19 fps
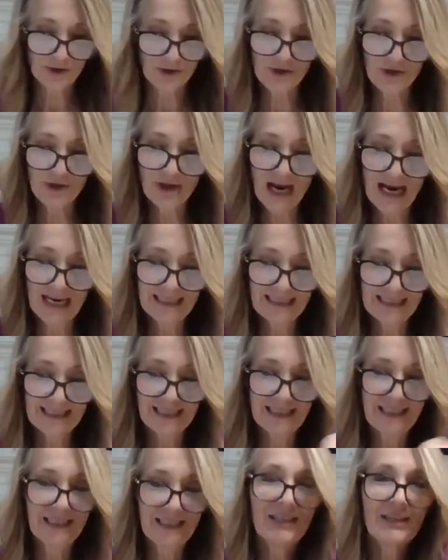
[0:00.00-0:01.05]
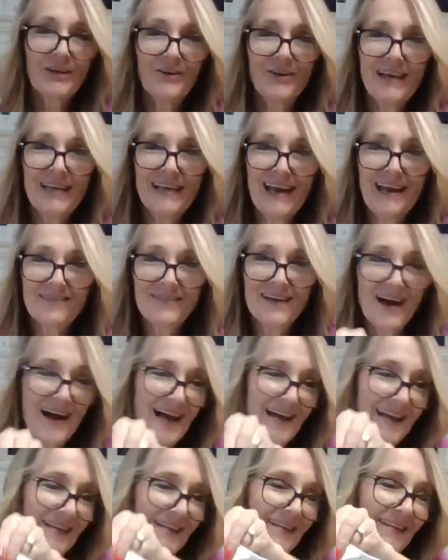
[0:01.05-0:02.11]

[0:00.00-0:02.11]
it to you guys. Look what I've got.